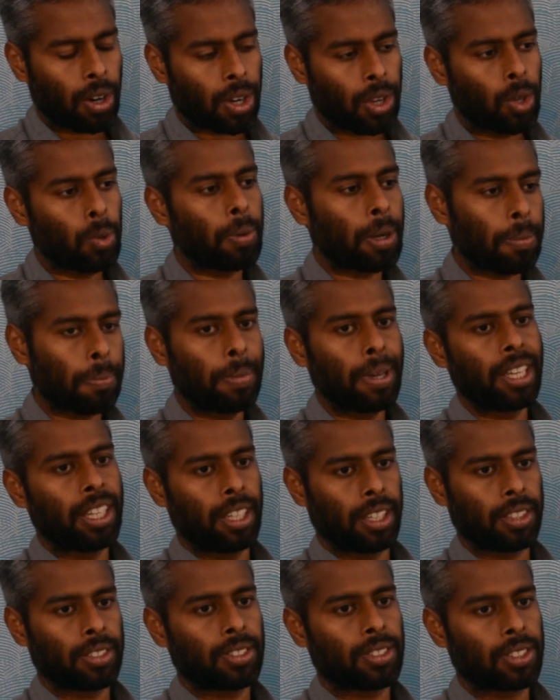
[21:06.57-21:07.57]
human
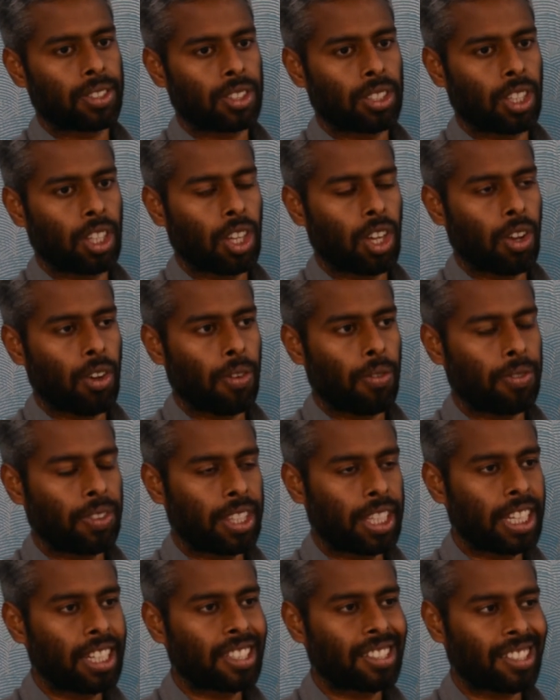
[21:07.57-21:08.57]
beings,
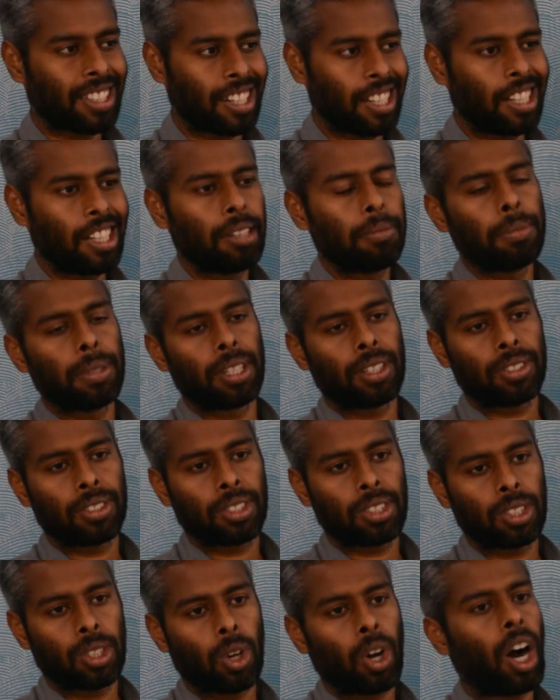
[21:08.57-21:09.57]
there is
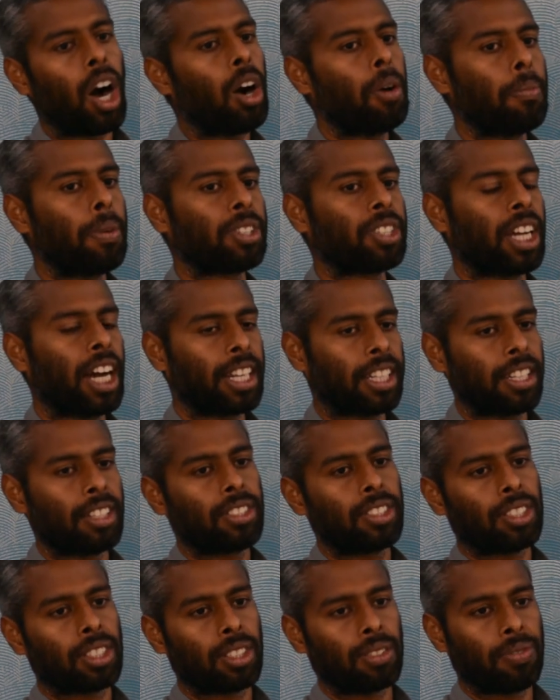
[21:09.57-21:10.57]
limits to how much
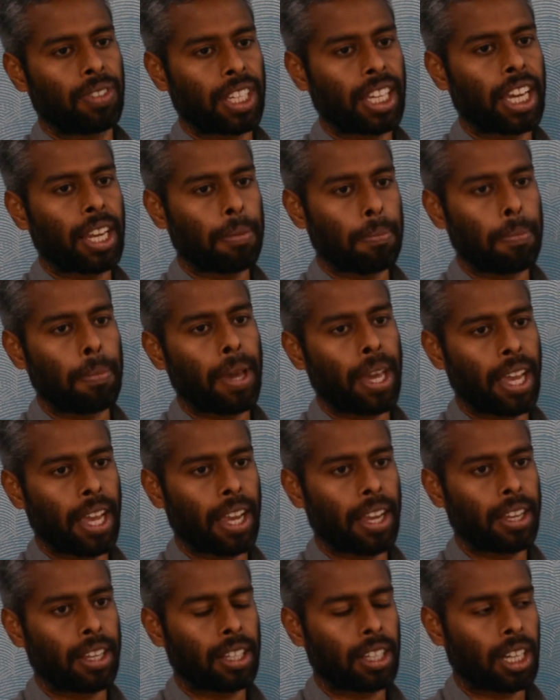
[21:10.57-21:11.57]
attention we can
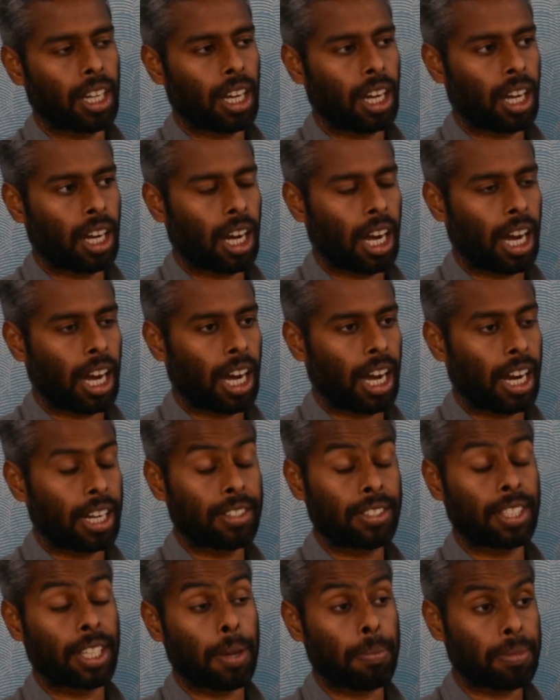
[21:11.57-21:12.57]
pay at
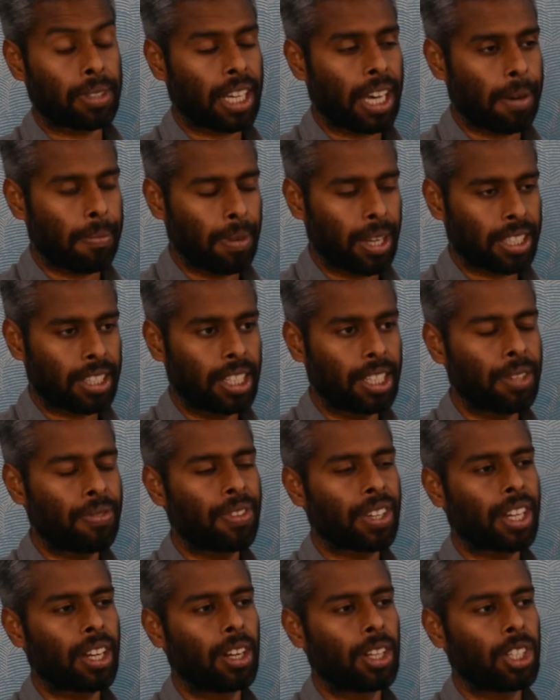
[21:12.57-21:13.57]
the same time, like the
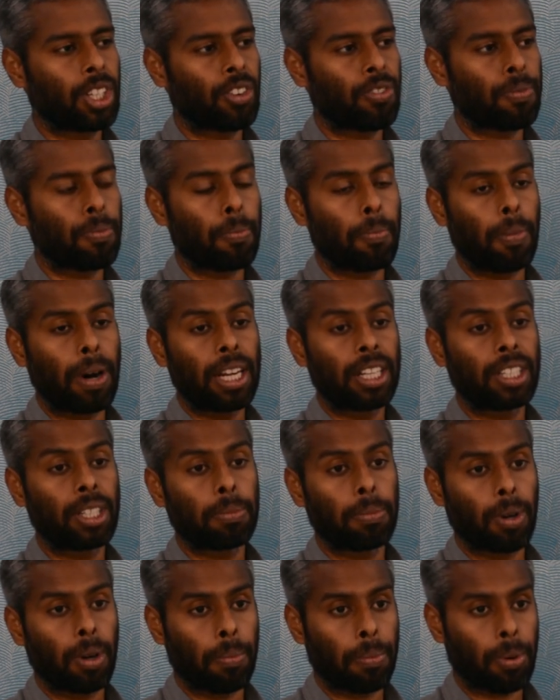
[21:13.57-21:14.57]
difficulty of
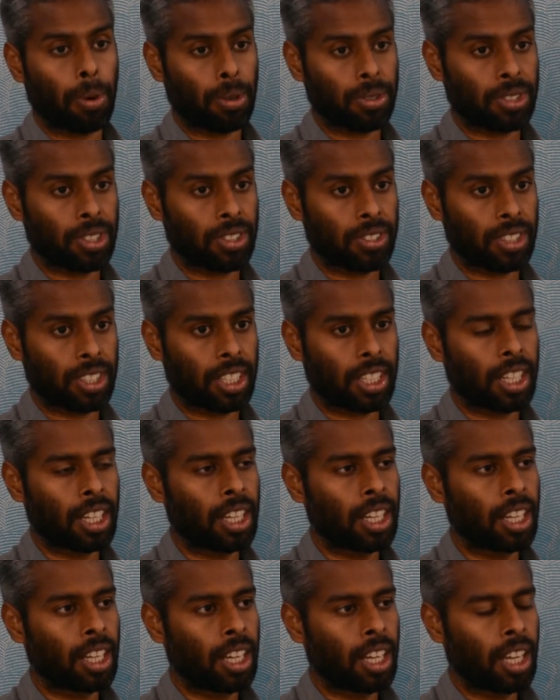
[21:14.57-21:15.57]
multiple processing.
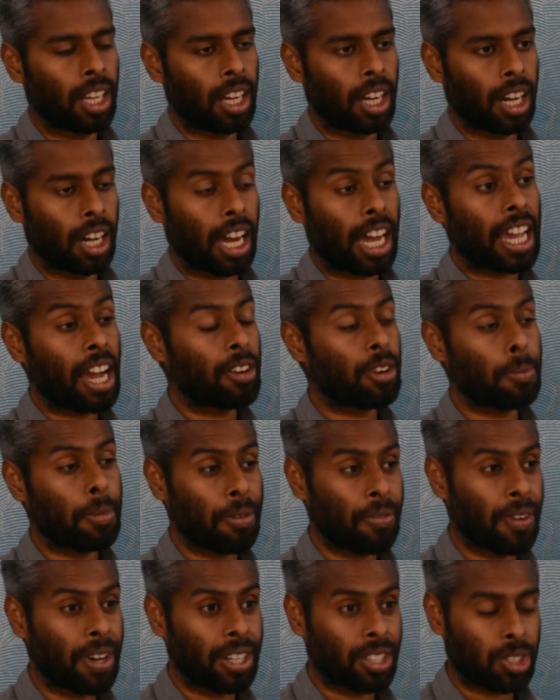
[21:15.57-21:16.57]
I have to be
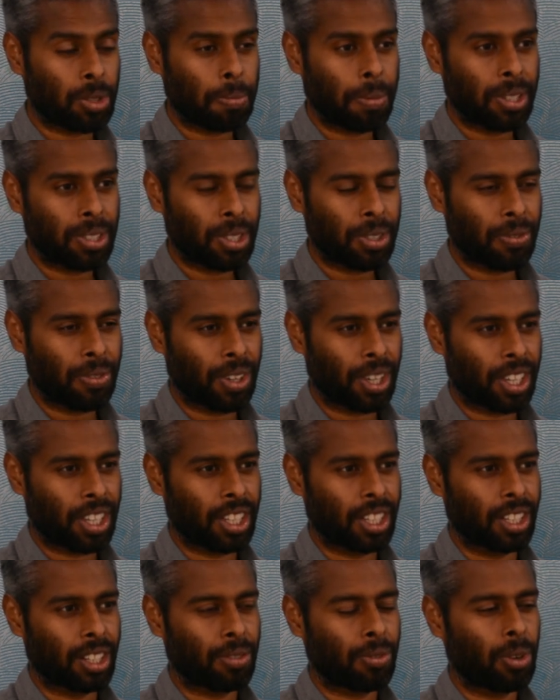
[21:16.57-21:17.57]
very specific
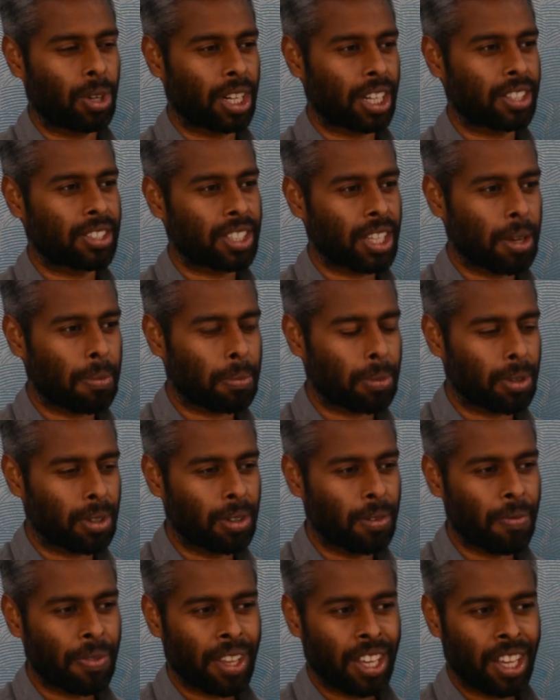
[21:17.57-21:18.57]
here. For example,